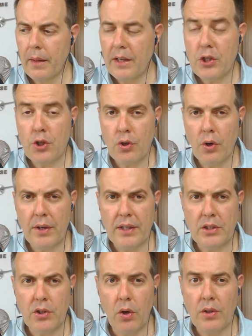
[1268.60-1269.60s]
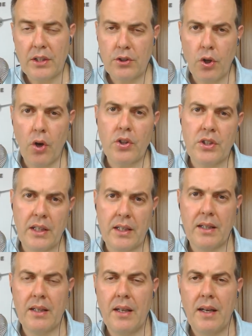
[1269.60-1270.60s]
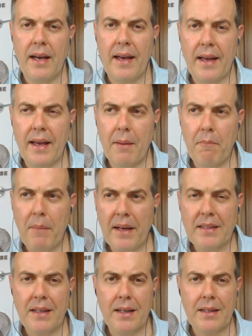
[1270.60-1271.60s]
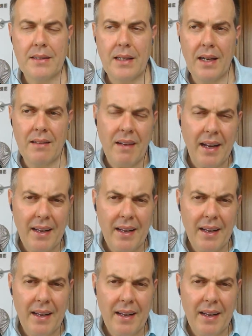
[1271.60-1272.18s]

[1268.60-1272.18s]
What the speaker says: storage all the toxic metals and